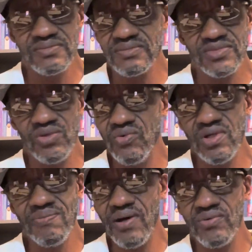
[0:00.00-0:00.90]
don't worry
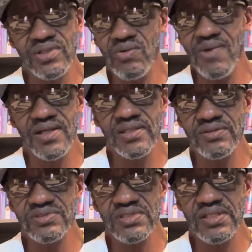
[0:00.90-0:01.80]
about what nobody
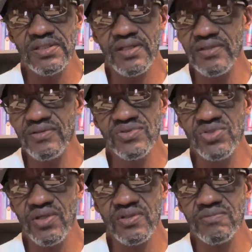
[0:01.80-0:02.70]
else say. I know you
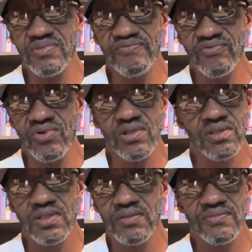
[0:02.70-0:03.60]
heard it before,
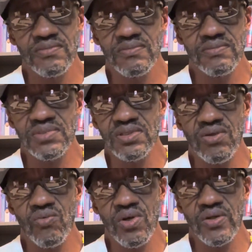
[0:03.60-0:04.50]
but don't
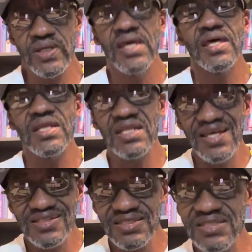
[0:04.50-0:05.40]
worry.
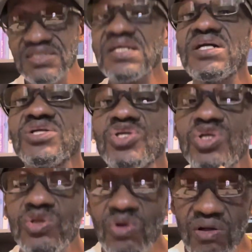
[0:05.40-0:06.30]
Unless it's
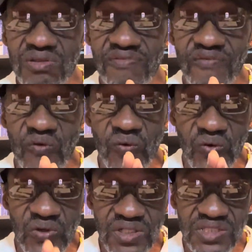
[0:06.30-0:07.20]
constructive
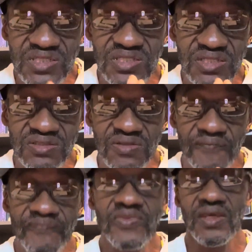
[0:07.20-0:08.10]
criticism,
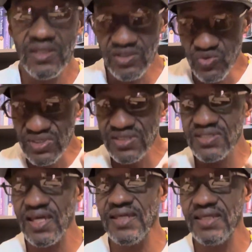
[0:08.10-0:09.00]
you can
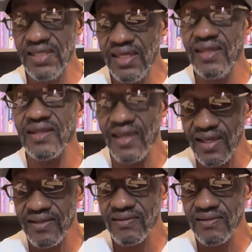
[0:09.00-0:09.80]
take in that.